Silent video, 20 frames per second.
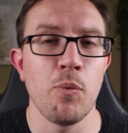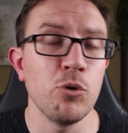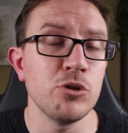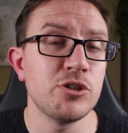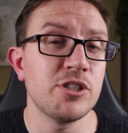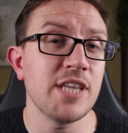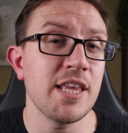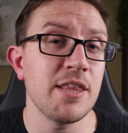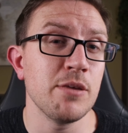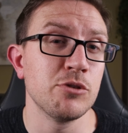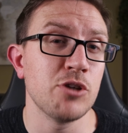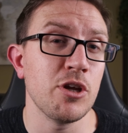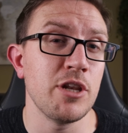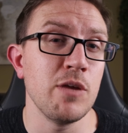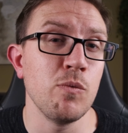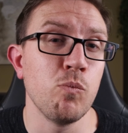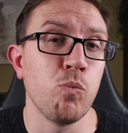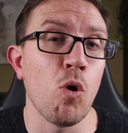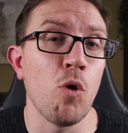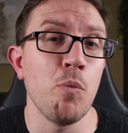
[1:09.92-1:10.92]
would say there was
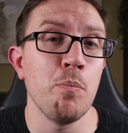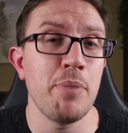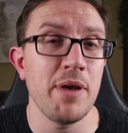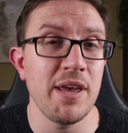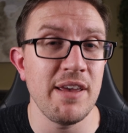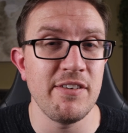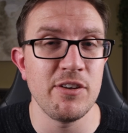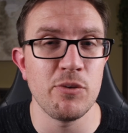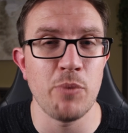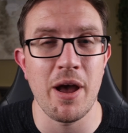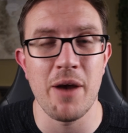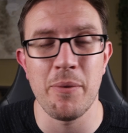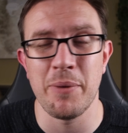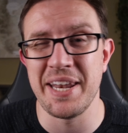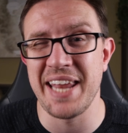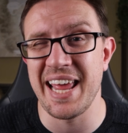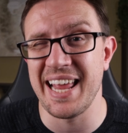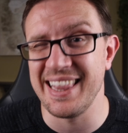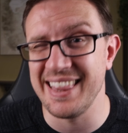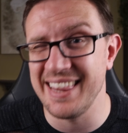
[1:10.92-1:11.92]
only one period where I
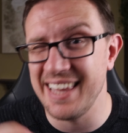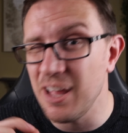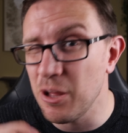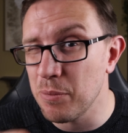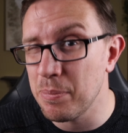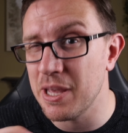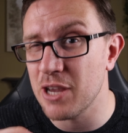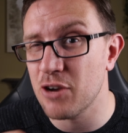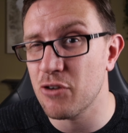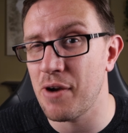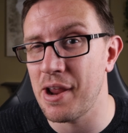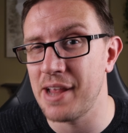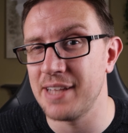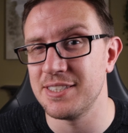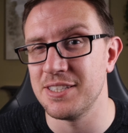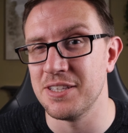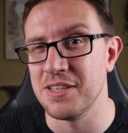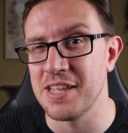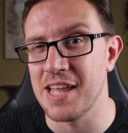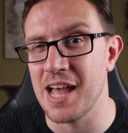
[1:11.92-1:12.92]
went a little bit
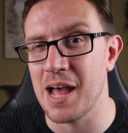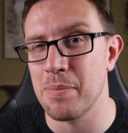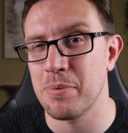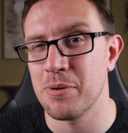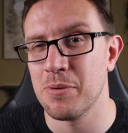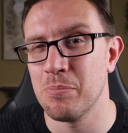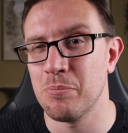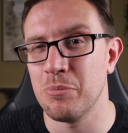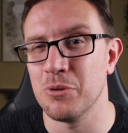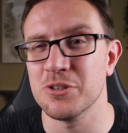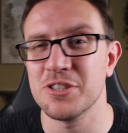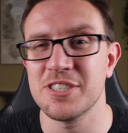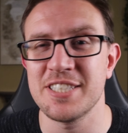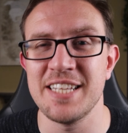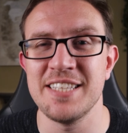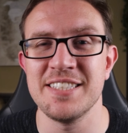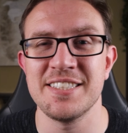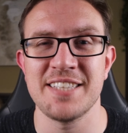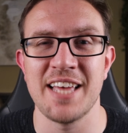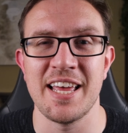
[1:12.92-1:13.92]
crazy in the app, but
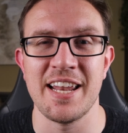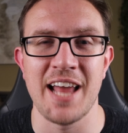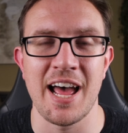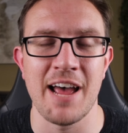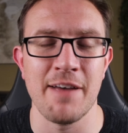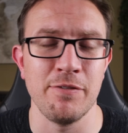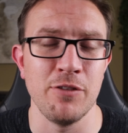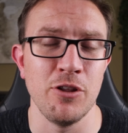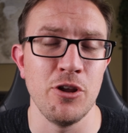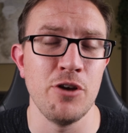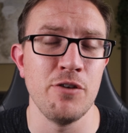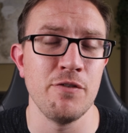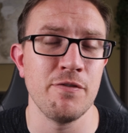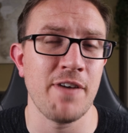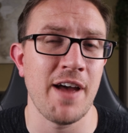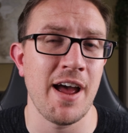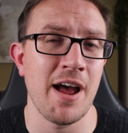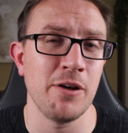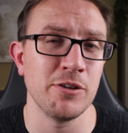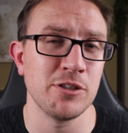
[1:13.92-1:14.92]
since then I've learned
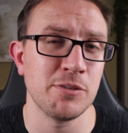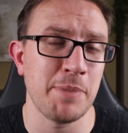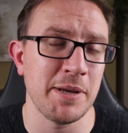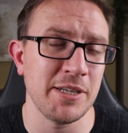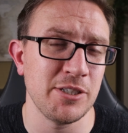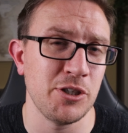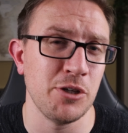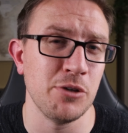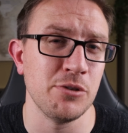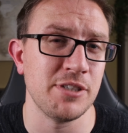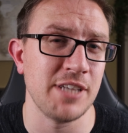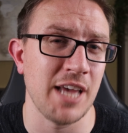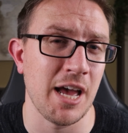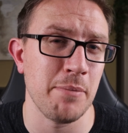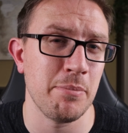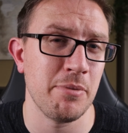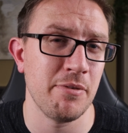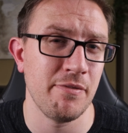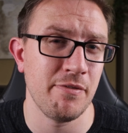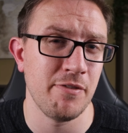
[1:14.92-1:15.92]
for how to best use the
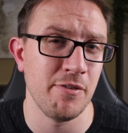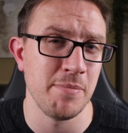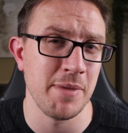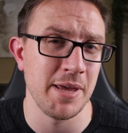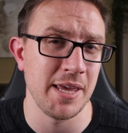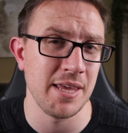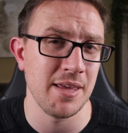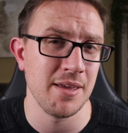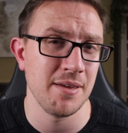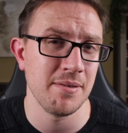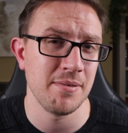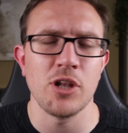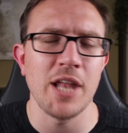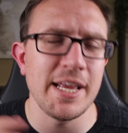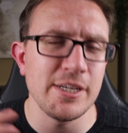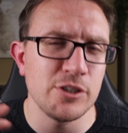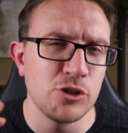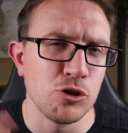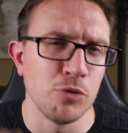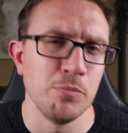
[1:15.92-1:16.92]
app for me. So
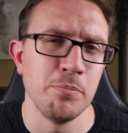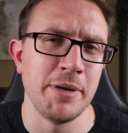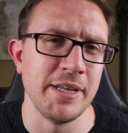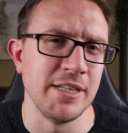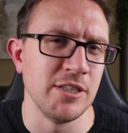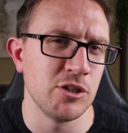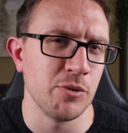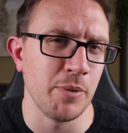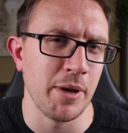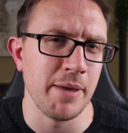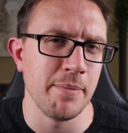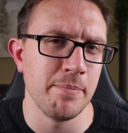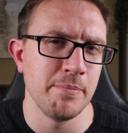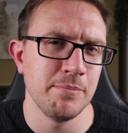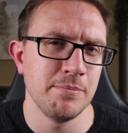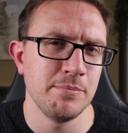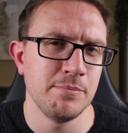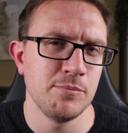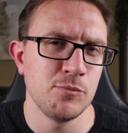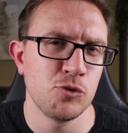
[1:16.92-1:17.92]
let's jump into it.
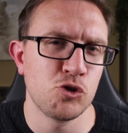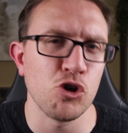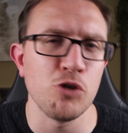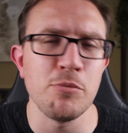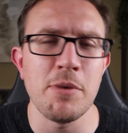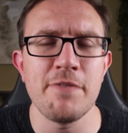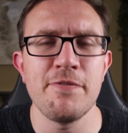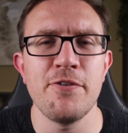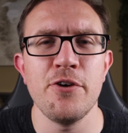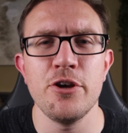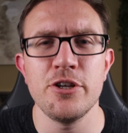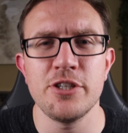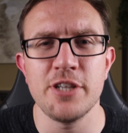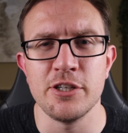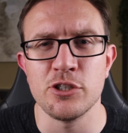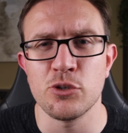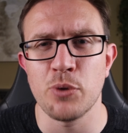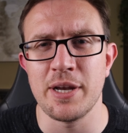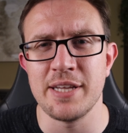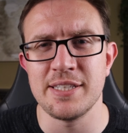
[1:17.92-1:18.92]
During my first year
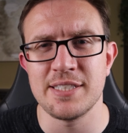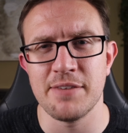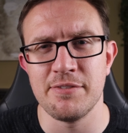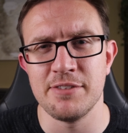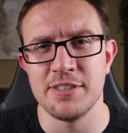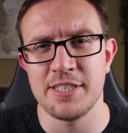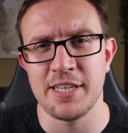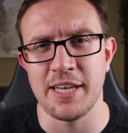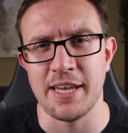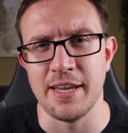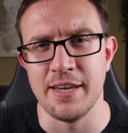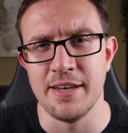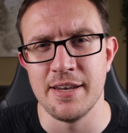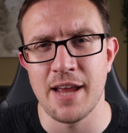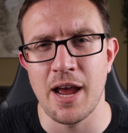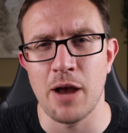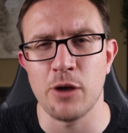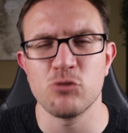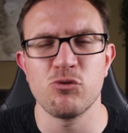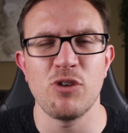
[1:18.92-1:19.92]
in 2017,
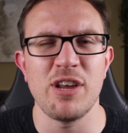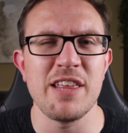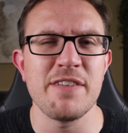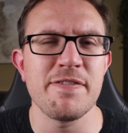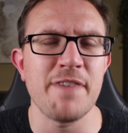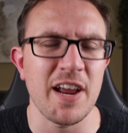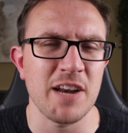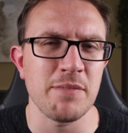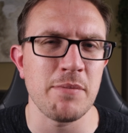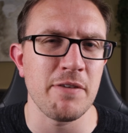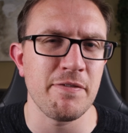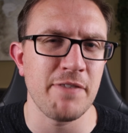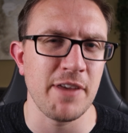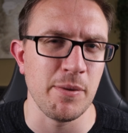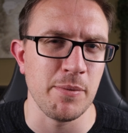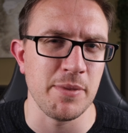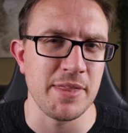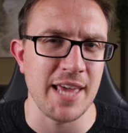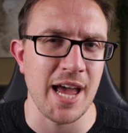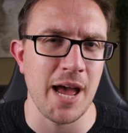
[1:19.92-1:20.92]
I was really finding my
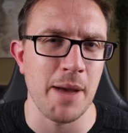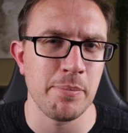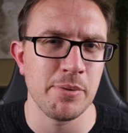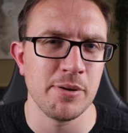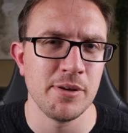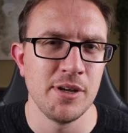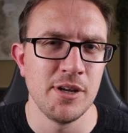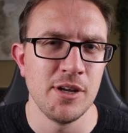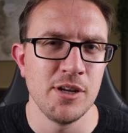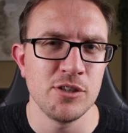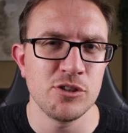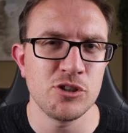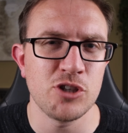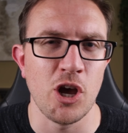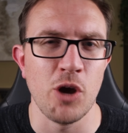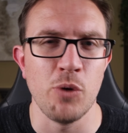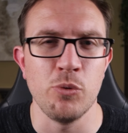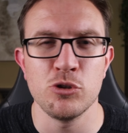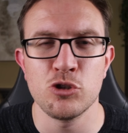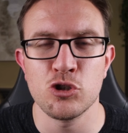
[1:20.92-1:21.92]
feet with the app.
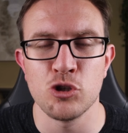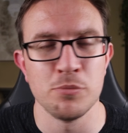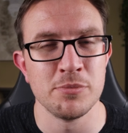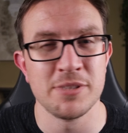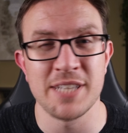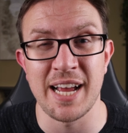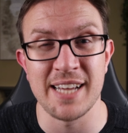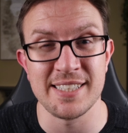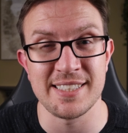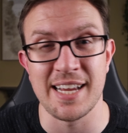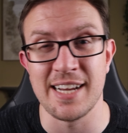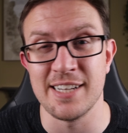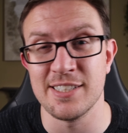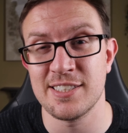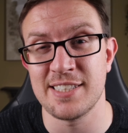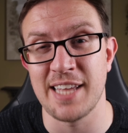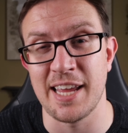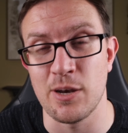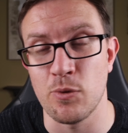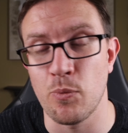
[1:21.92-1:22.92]
So some tasks I
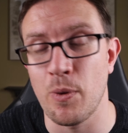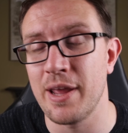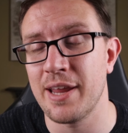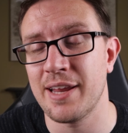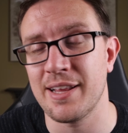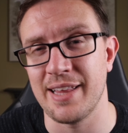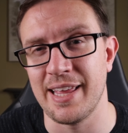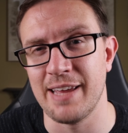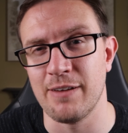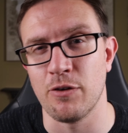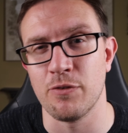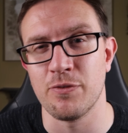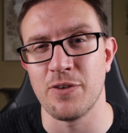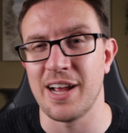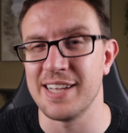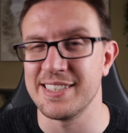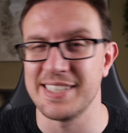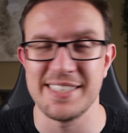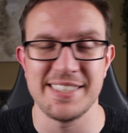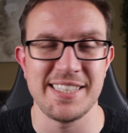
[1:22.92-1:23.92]
stayed way clear of
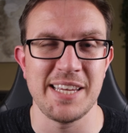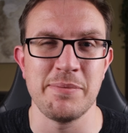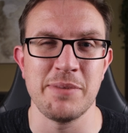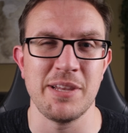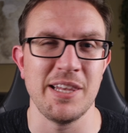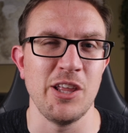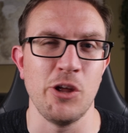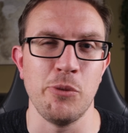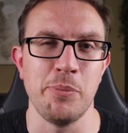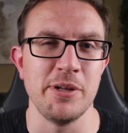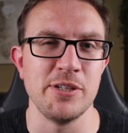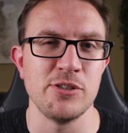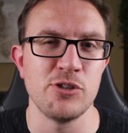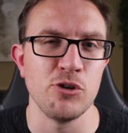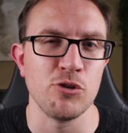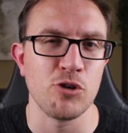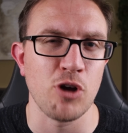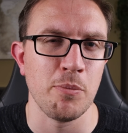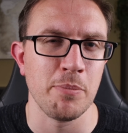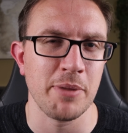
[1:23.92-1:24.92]
as they seemed a little bit
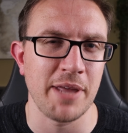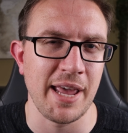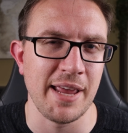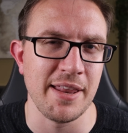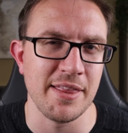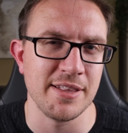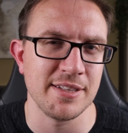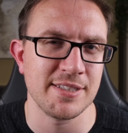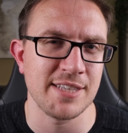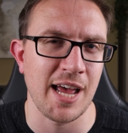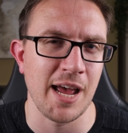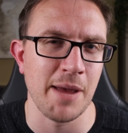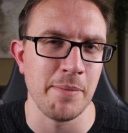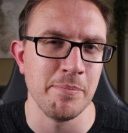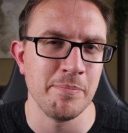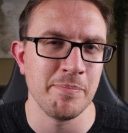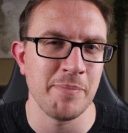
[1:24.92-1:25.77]
too complicated at the time.